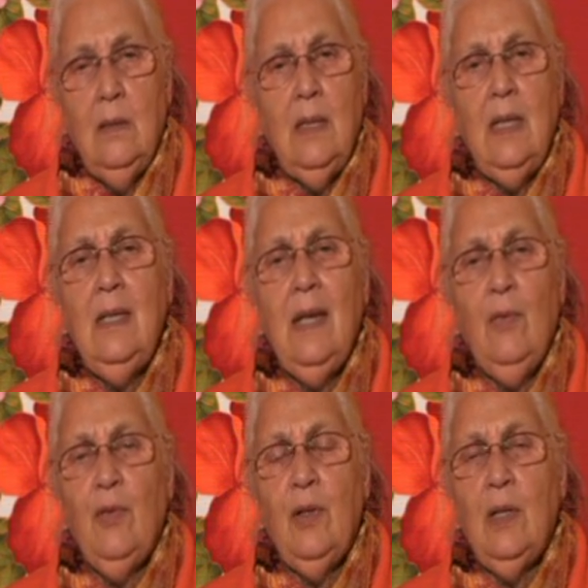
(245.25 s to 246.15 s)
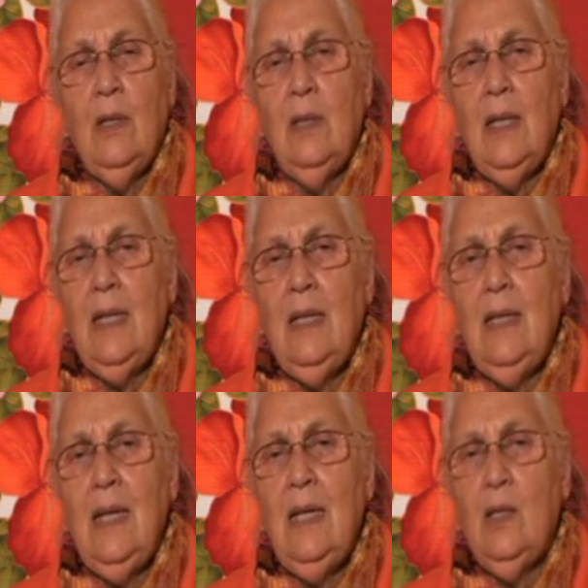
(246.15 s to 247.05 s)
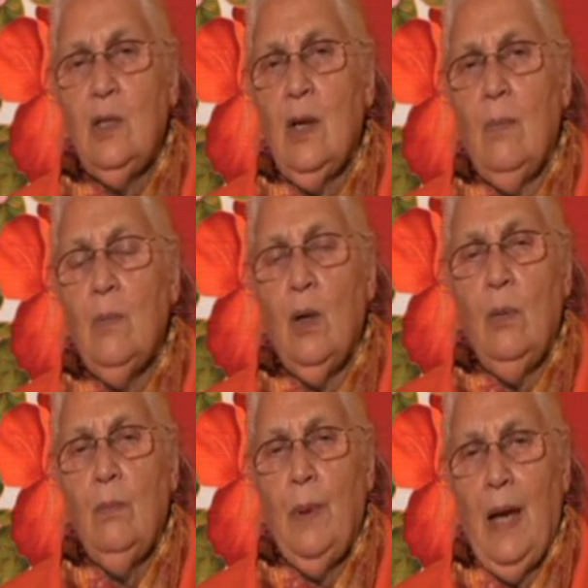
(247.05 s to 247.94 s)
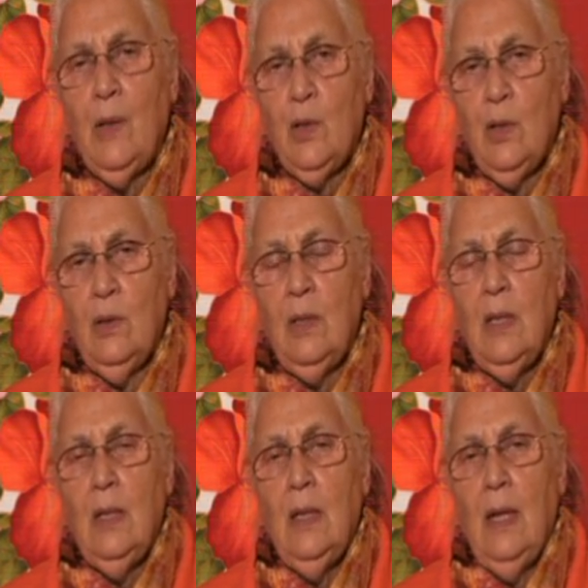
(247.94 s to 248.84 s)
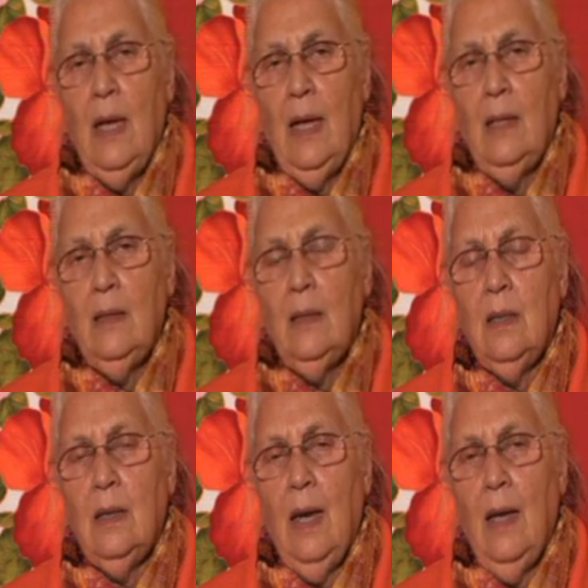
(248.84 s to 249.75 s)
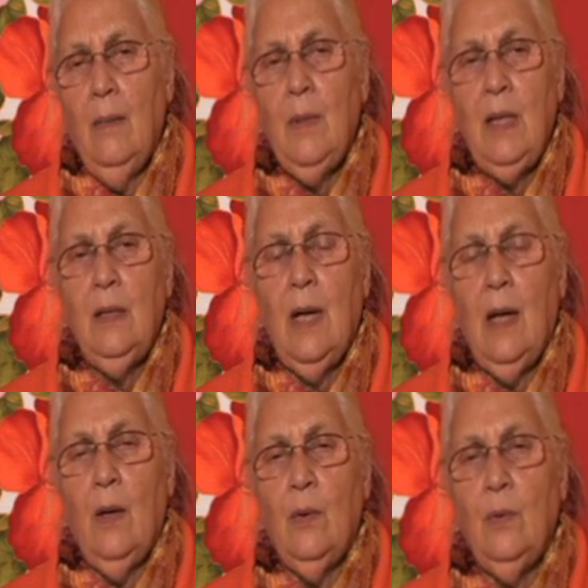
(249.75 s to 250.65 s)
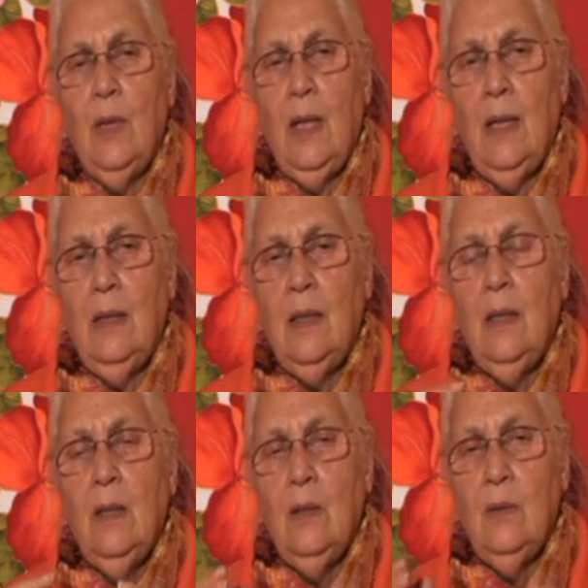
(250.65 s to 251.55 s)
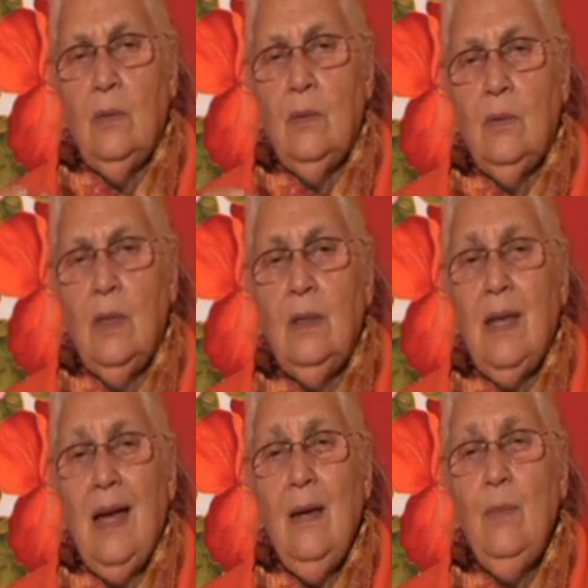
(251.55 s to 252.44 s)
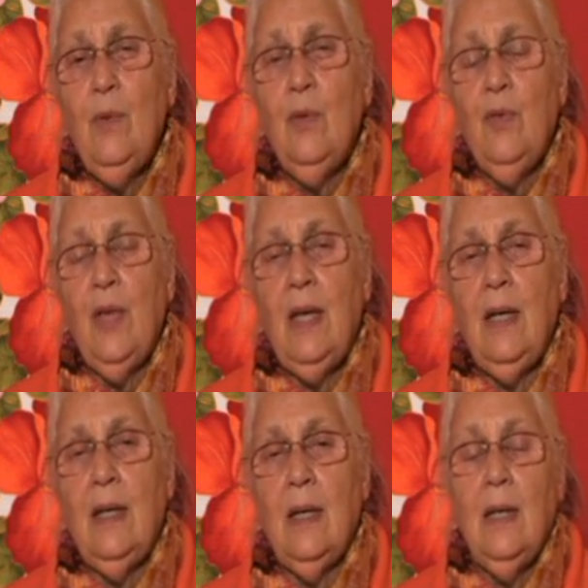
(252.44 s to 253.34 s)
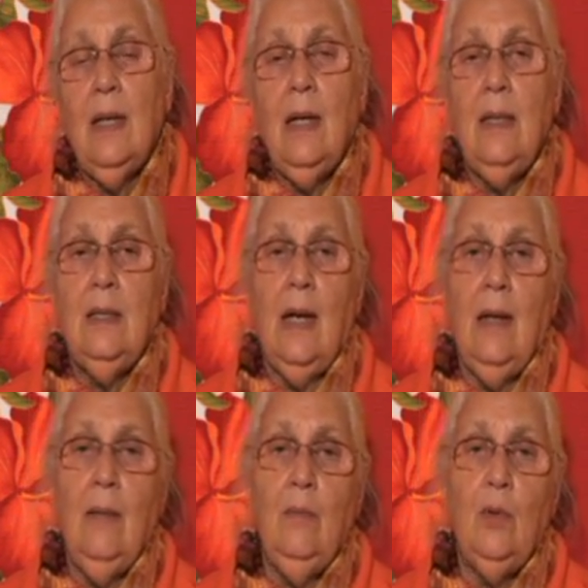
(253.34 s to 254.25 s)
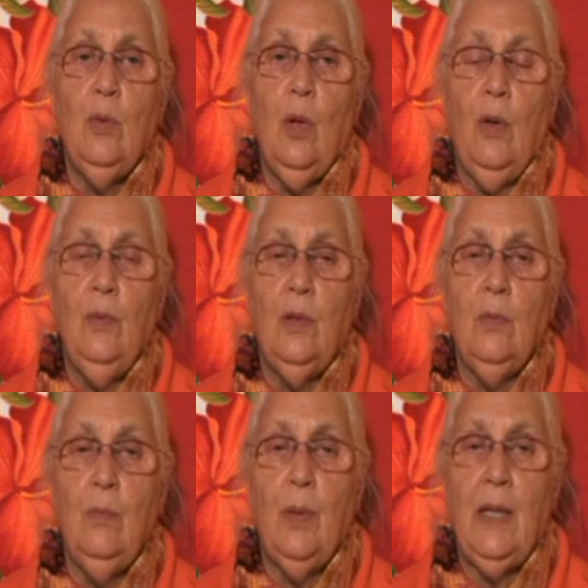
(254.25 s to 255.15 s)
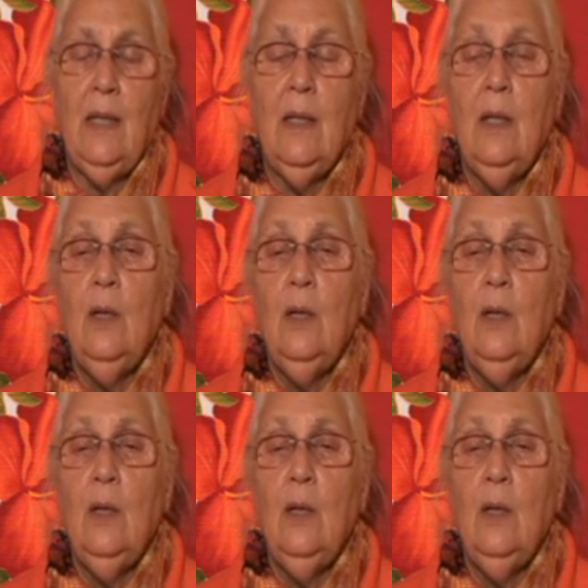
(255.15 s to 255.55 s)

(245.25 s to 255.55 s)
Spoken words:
they definitely need some compassion and calming down and a time to think, a time to contemplate,